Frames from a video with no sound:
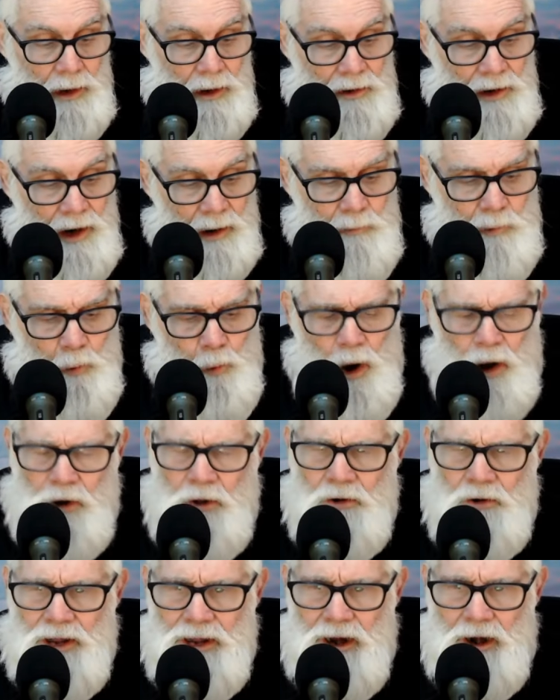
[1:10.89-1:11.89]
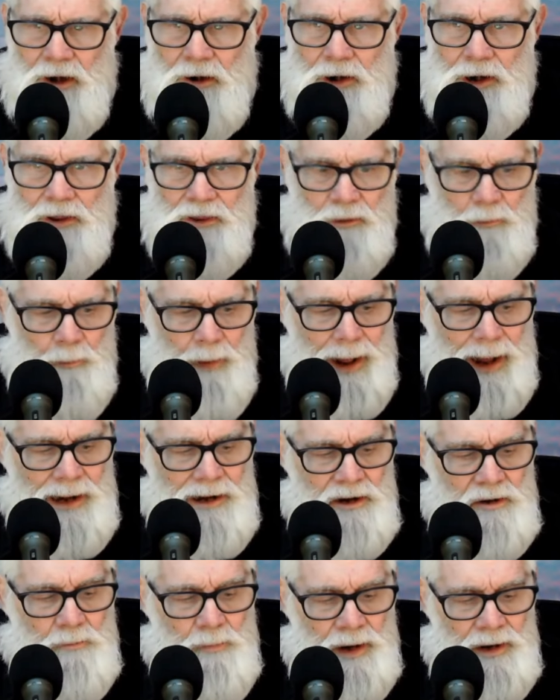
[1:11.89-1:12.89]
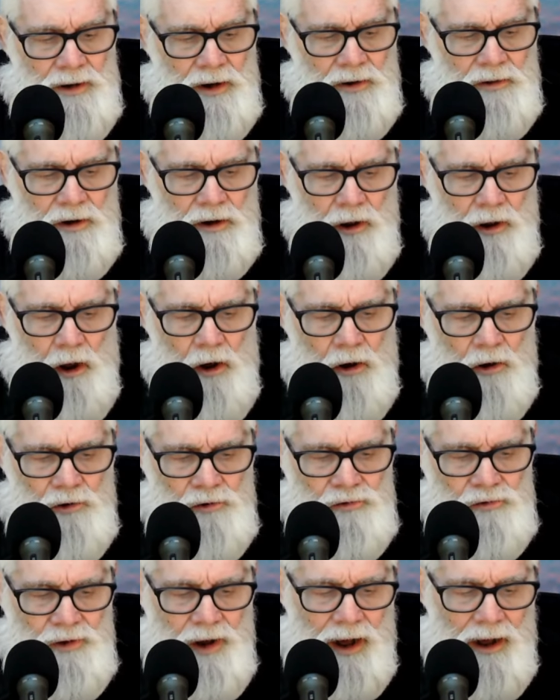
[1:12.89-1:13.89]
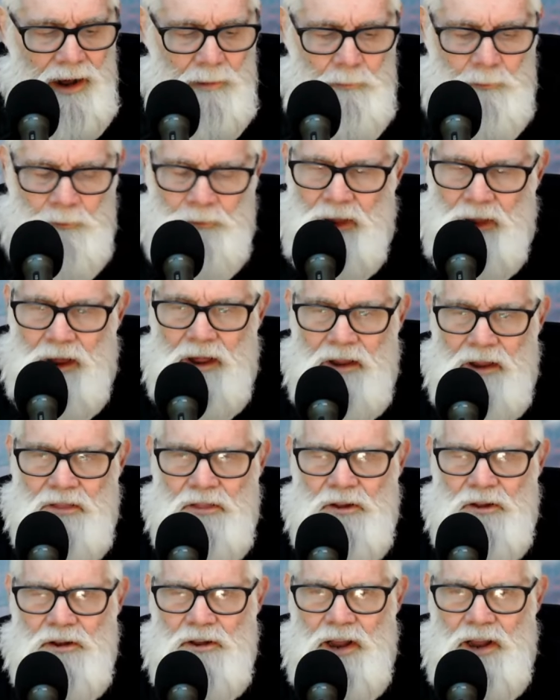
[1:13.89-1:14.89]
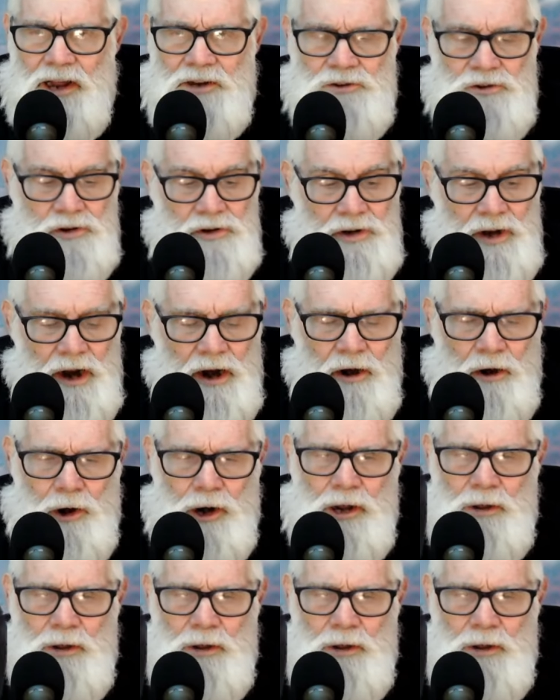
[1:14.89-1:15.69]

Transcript: Number one on the area, the man had been there the longest time, the legendary